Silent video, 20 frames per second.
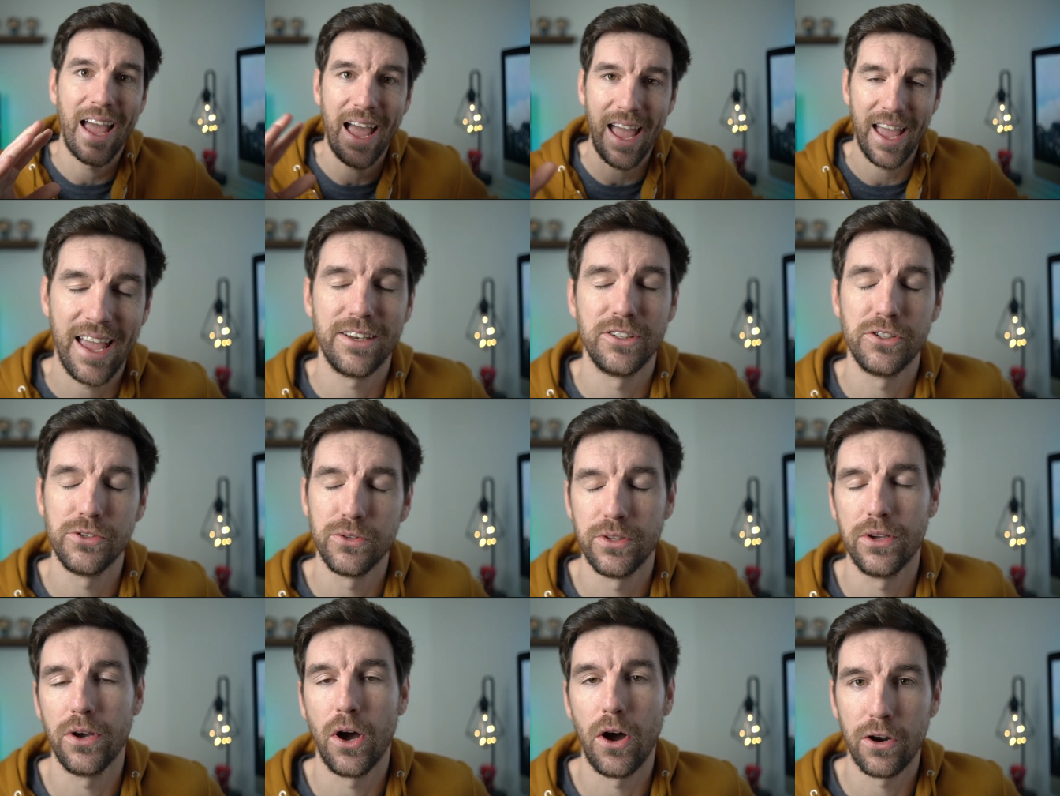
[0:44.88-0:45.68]
and do
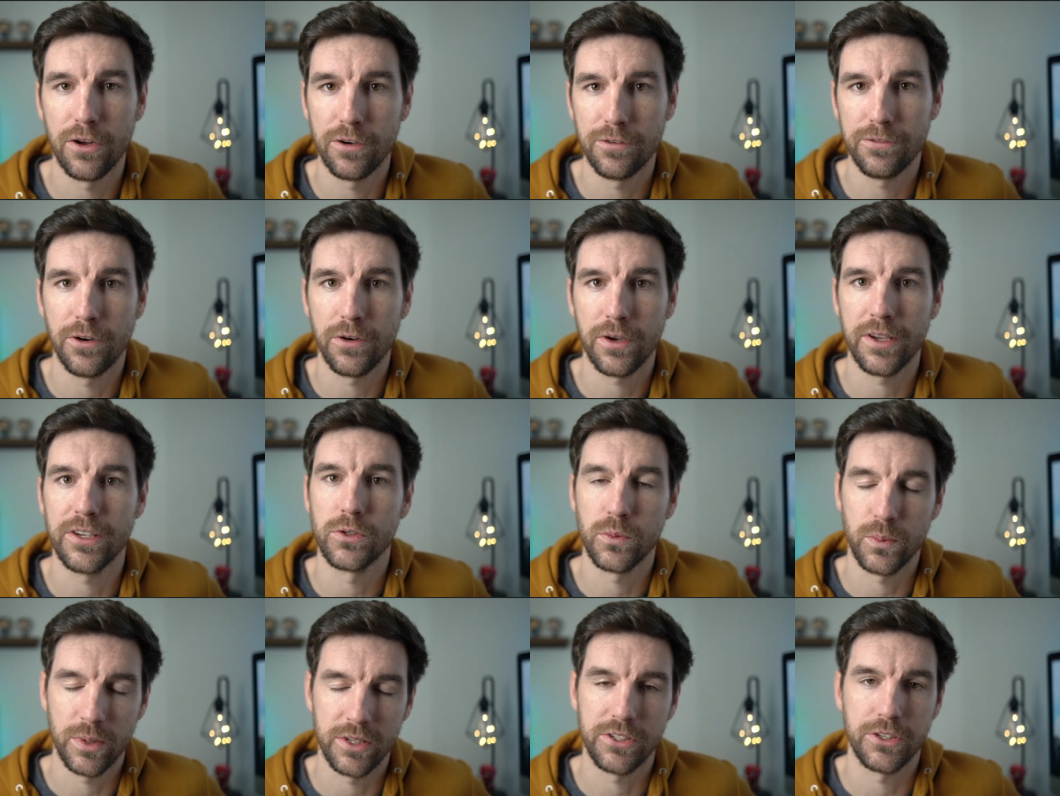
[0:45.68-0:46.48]
the
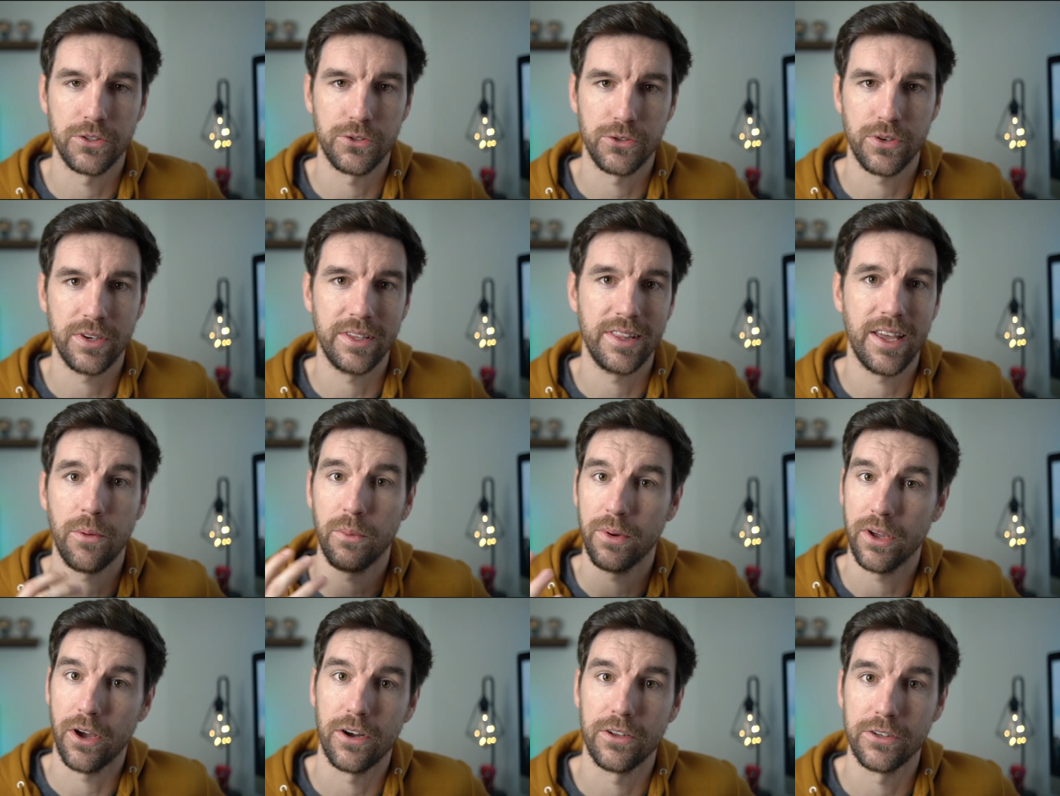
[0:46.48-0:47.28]
autofocus wizardry that
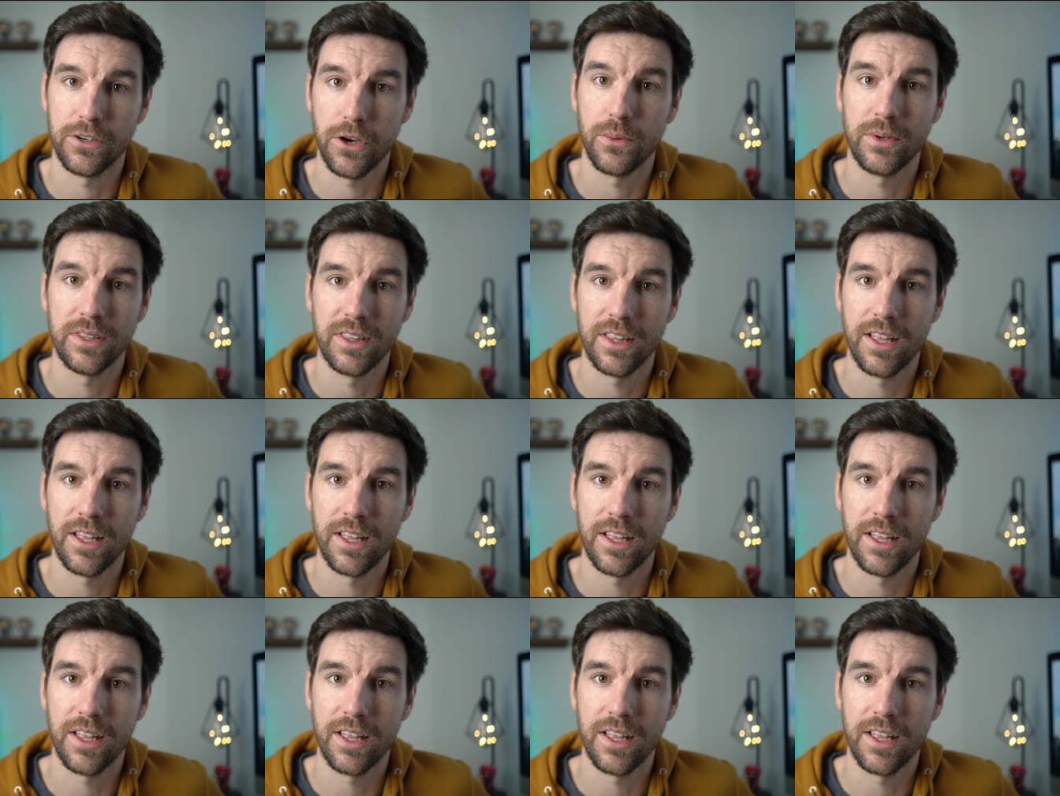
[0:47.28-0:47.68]
we all know and